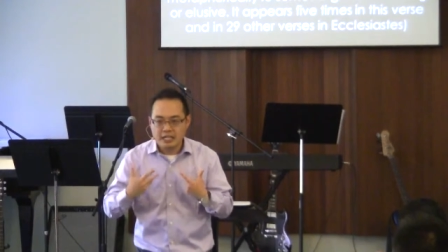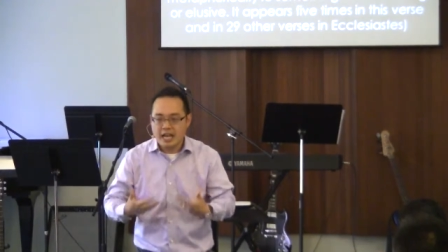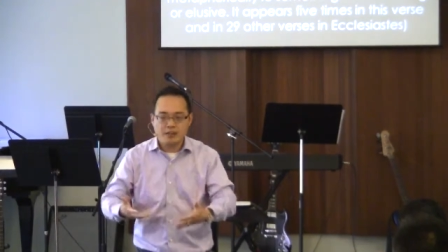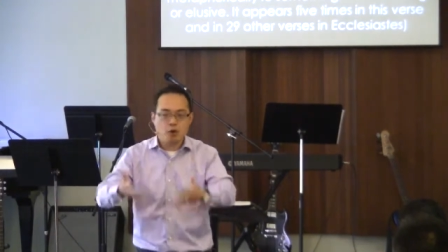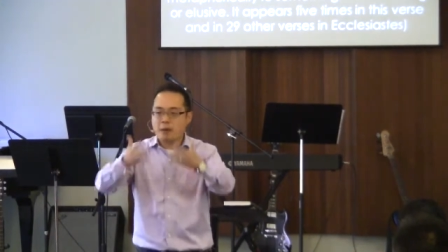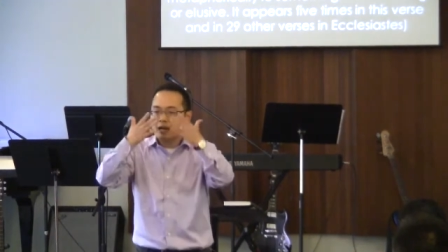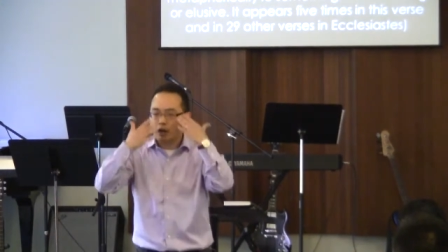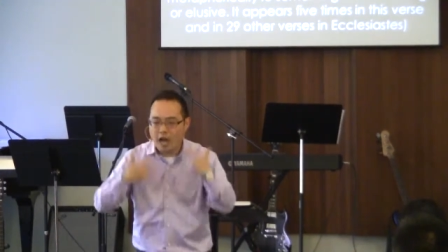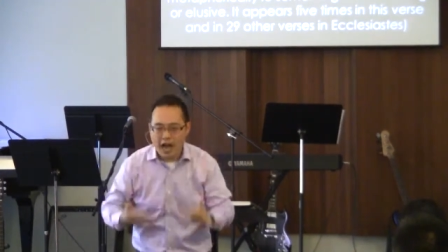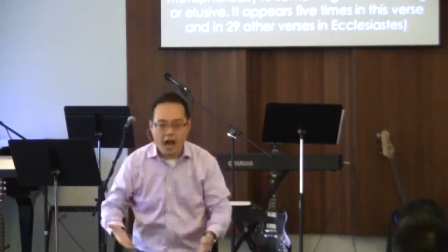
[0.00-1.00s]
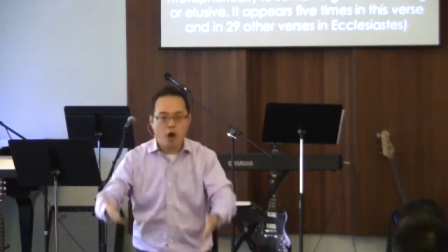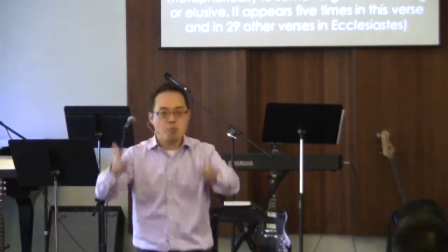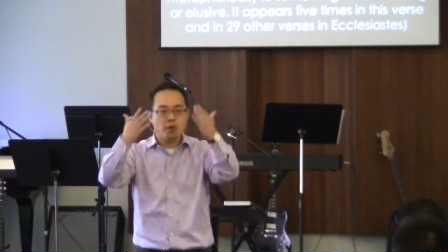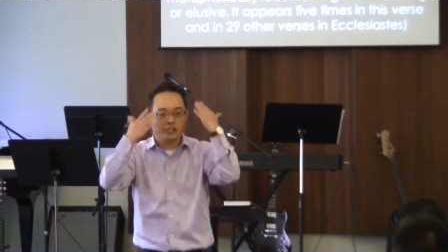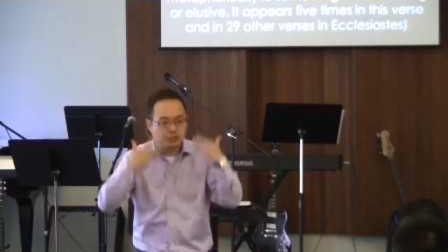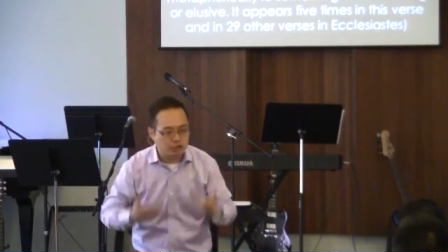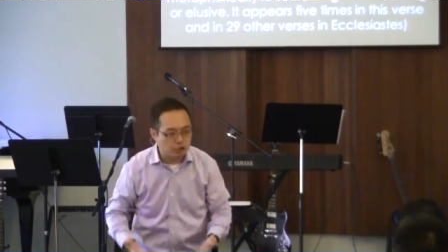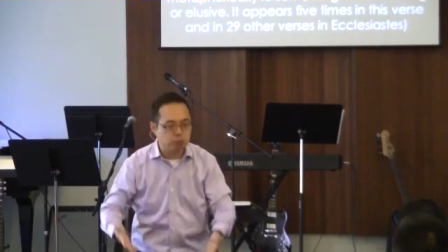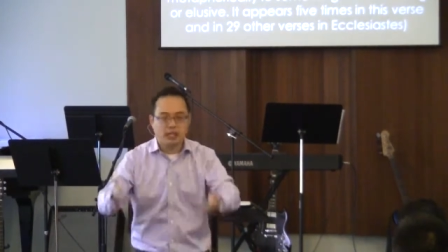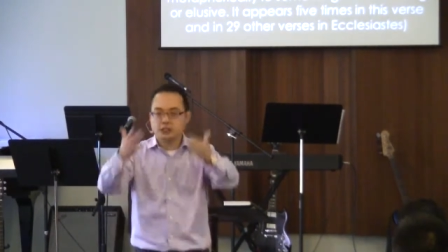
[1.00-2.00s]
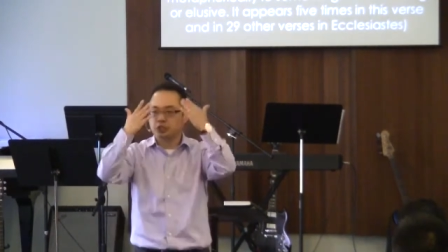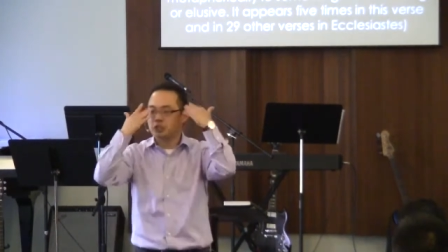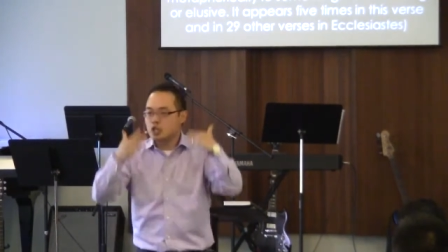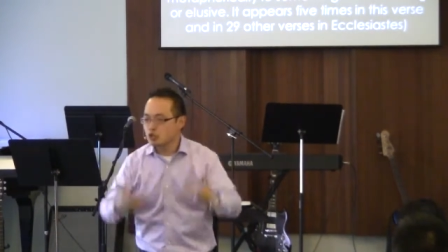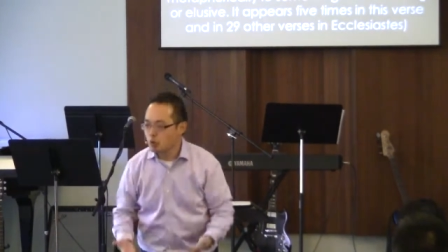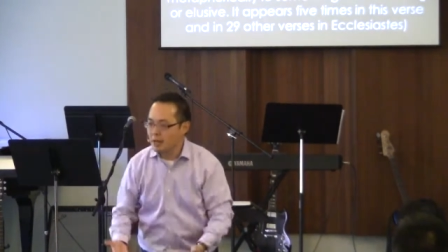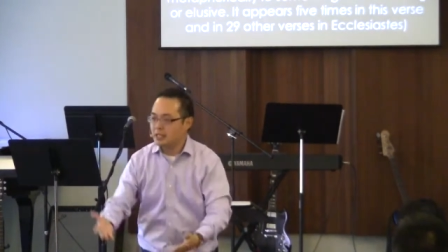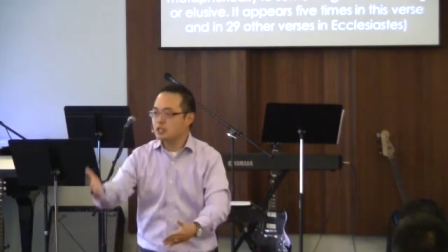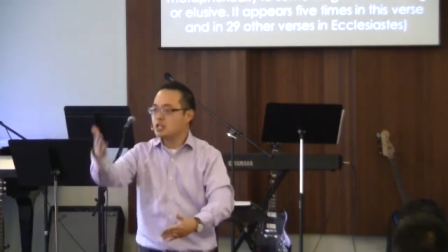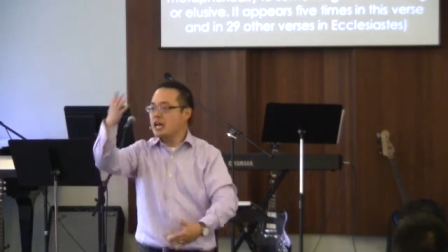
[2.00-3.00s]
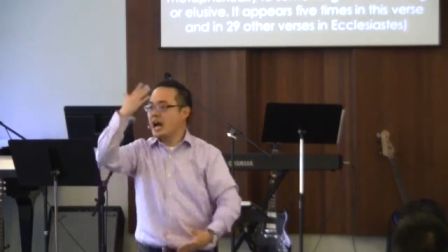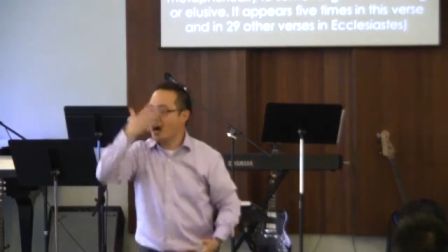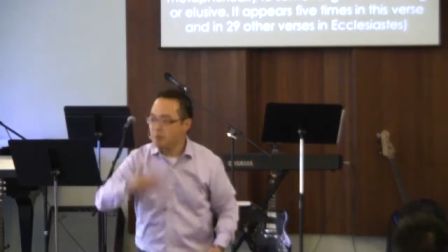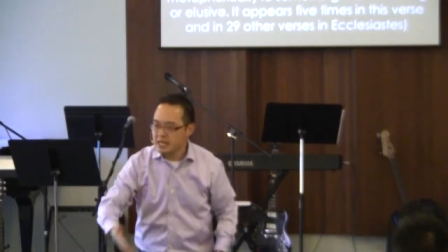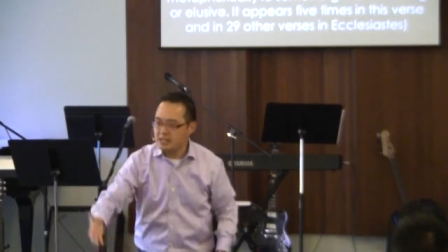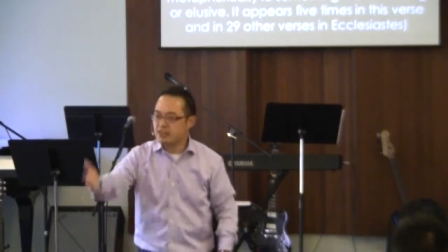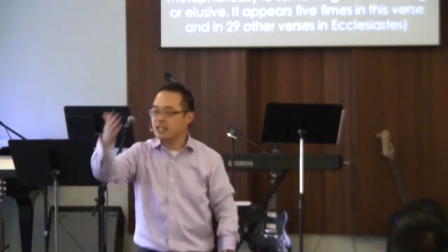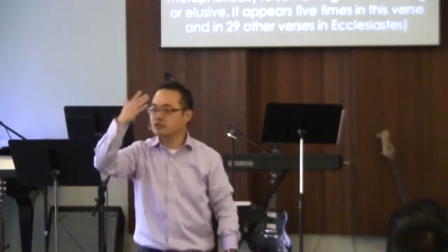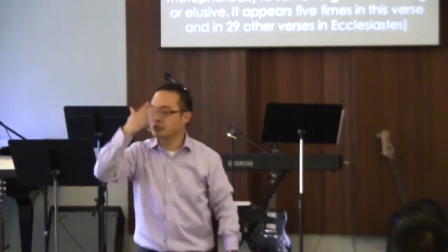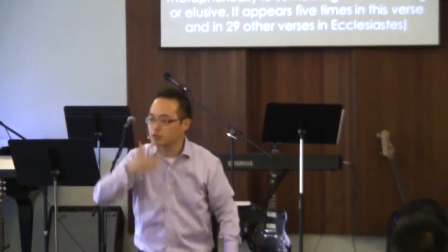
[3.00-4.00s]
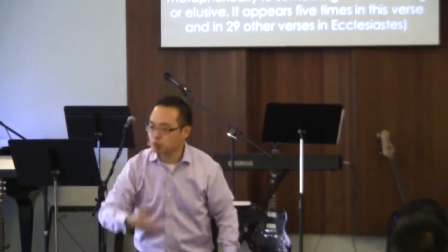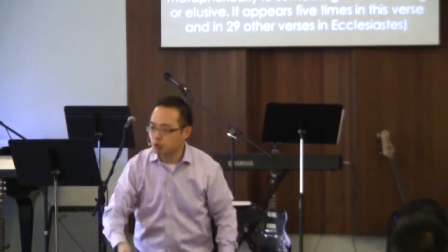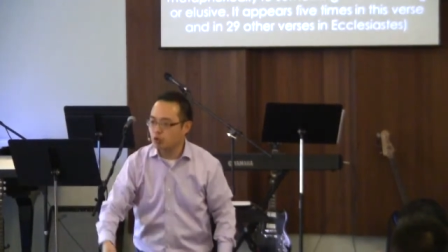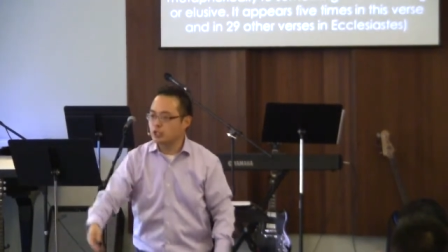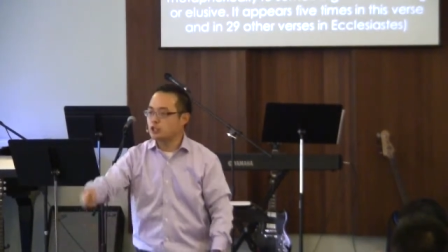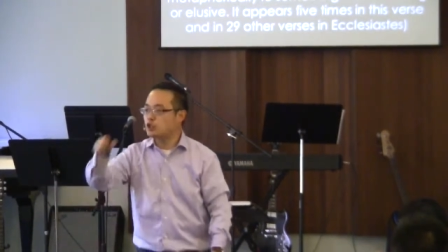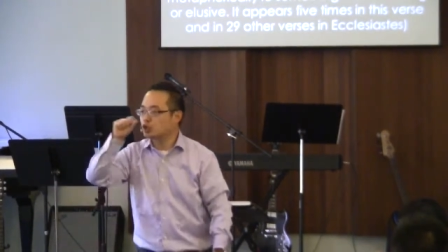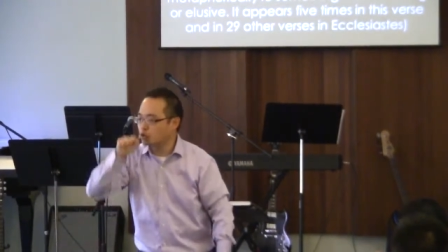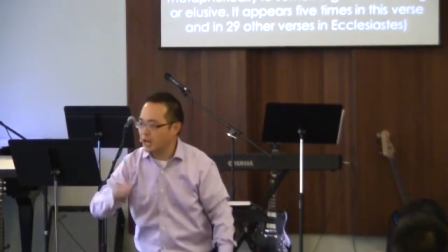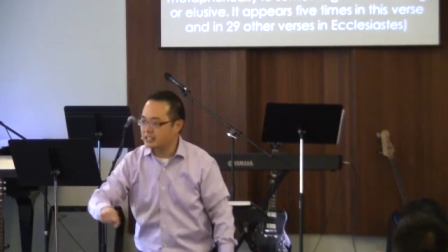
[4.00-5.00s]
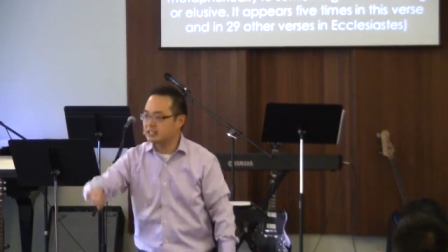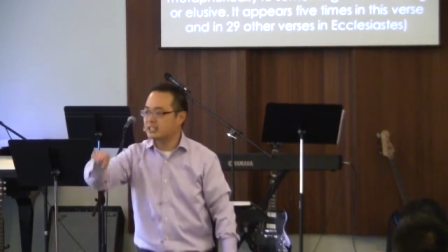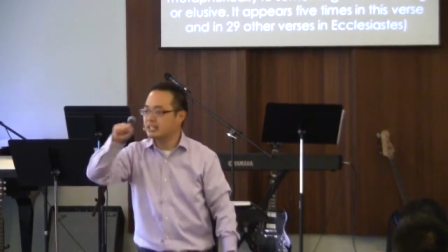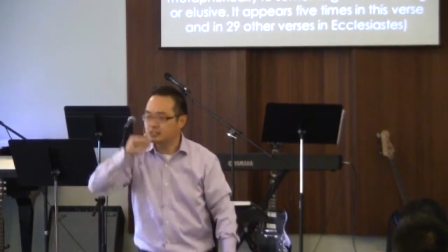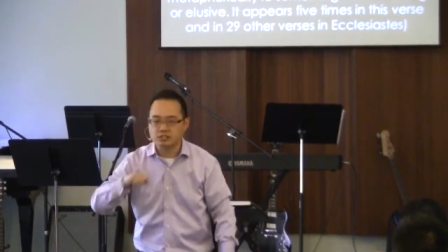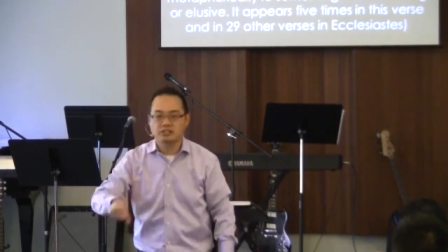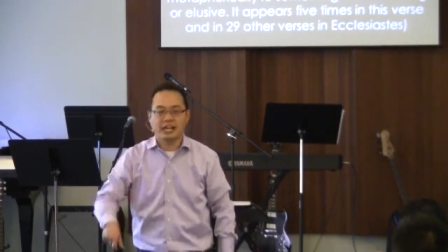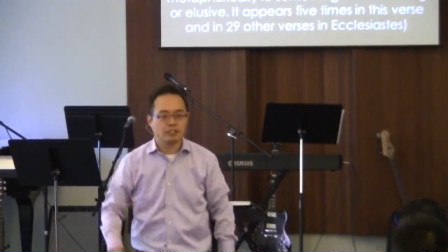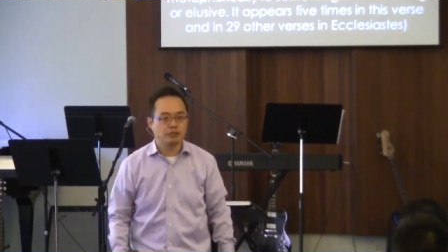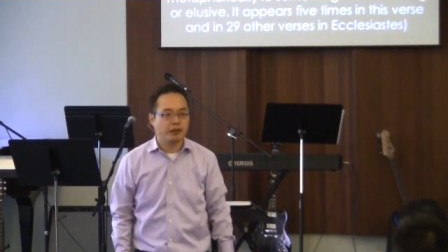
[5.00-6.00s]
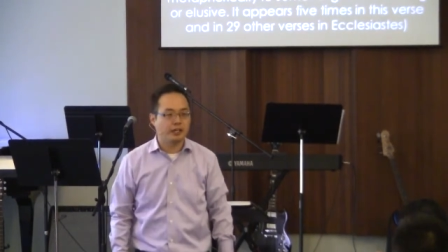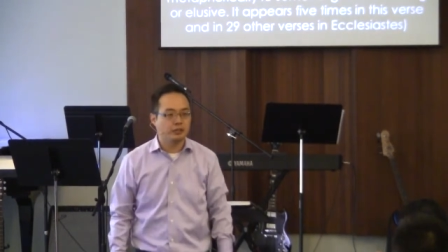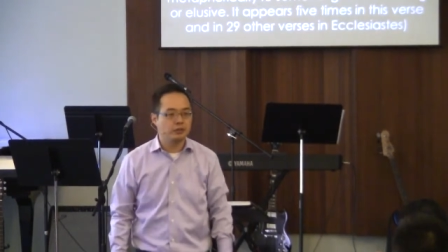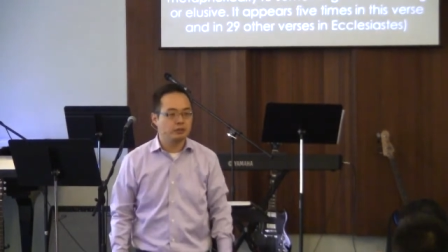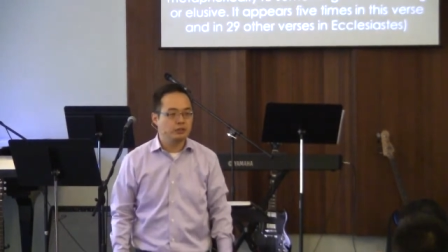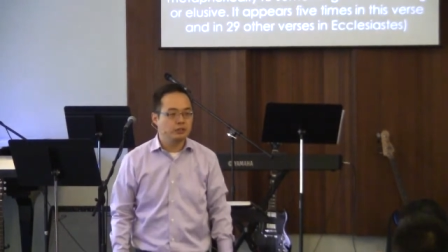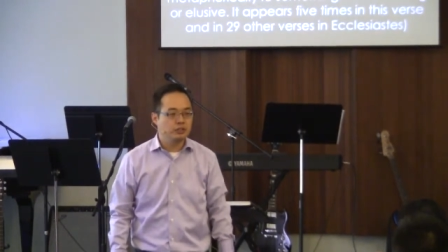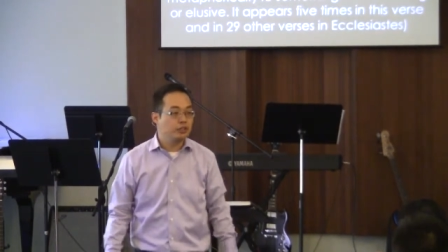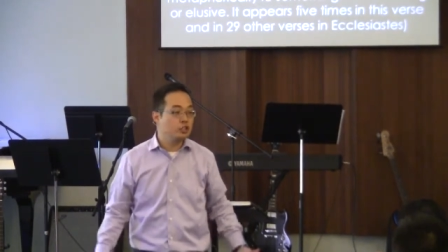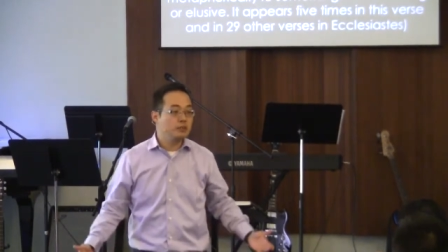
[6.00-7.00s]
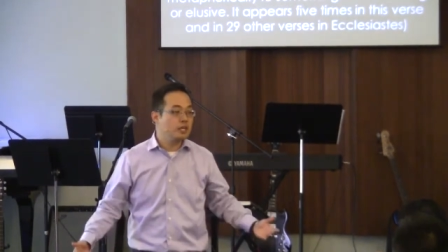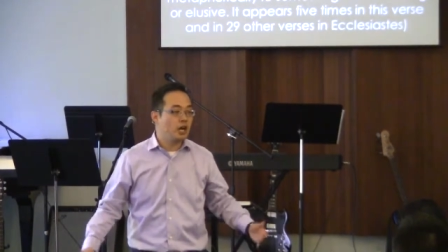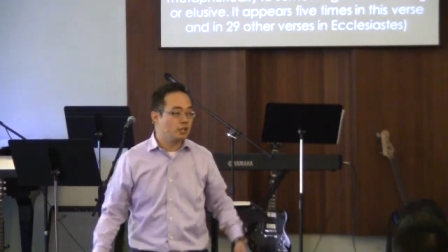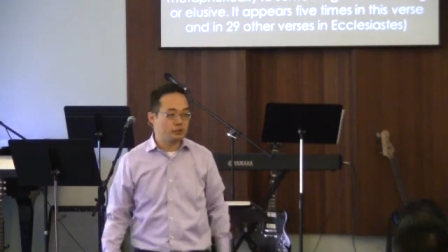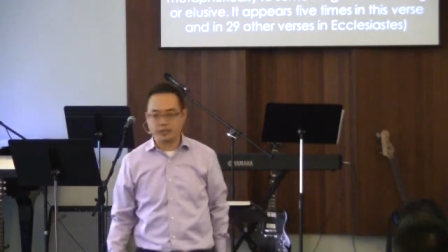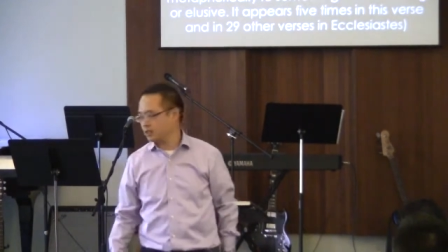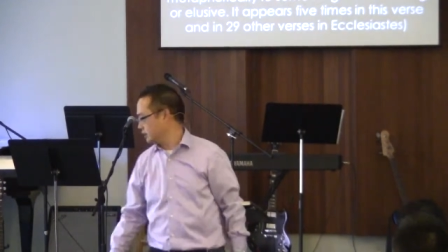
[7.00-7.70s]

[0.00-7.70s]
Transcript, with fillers: And no matter how much of this pleasure, no matter how many things of this world that you try to get to satisfy you, you're going to be hungry,